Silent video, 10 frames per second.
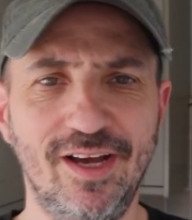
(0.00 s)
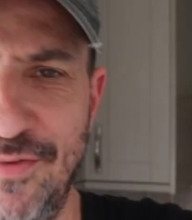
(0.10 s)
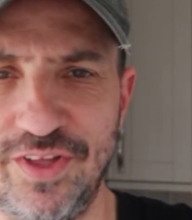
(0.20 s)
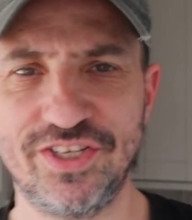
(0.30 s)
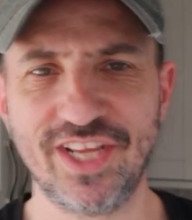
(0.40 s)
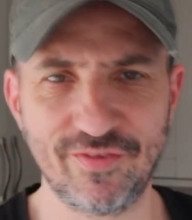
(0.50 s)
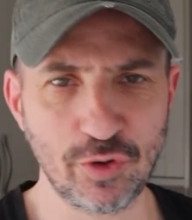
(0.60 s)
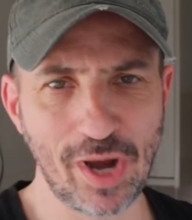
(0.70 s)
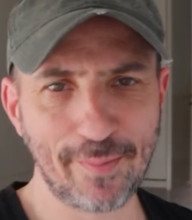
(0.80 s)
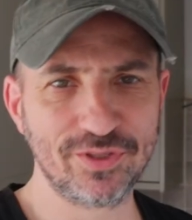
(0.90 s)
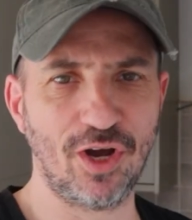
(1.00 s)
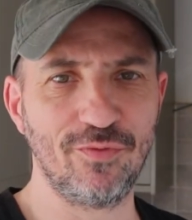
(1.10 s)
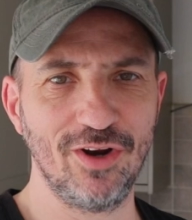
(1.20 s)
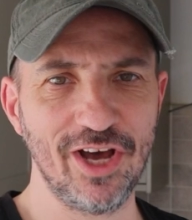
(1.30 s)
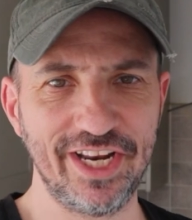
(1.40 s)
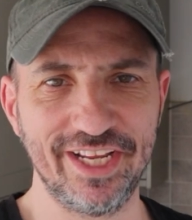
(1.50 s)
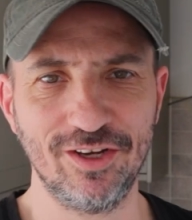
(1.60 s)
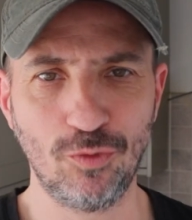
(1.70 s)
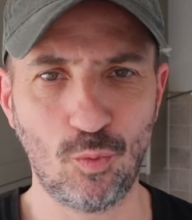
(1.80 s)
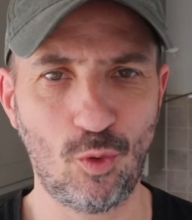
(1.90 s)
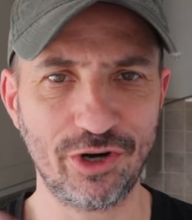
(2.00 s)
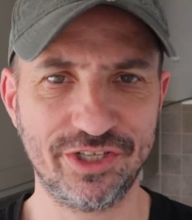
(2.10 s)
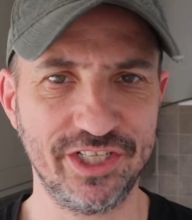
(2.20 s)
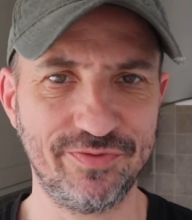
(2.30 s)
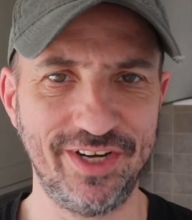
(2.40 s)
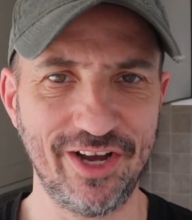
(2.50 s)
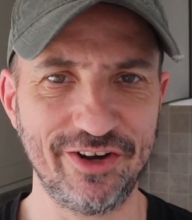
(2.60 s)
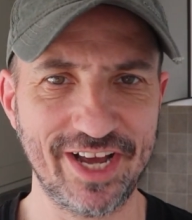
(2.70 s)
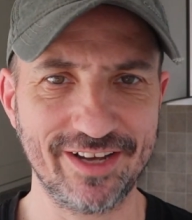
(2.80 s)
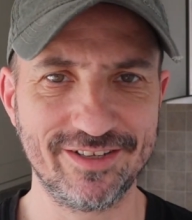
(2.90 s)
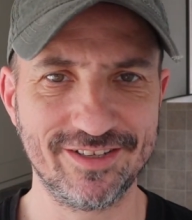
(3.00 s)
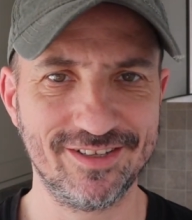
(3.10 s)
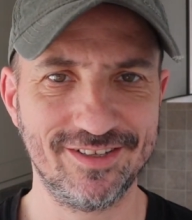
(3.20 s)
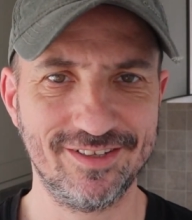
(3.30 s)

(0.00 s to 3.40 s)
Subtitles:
If this is giving you an appetite for learning, watch this video next.